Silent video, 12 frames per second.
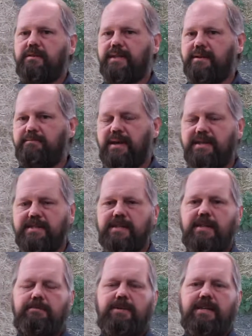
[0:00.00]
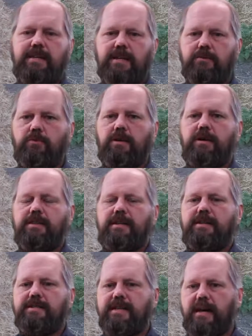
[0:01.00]
can basically be anyone that
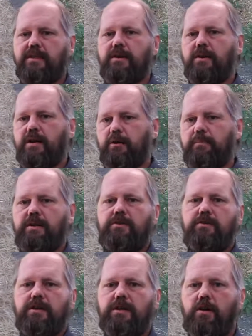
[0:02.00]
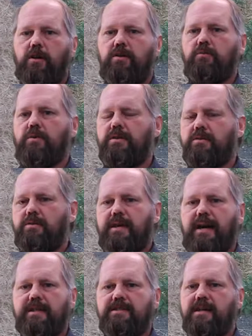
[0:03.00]
is out there helping you in the garden, whether
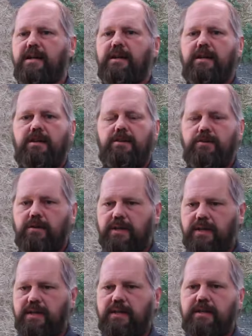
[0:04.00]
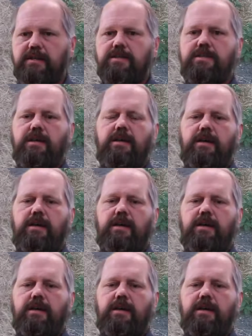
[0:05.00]
that's your kids,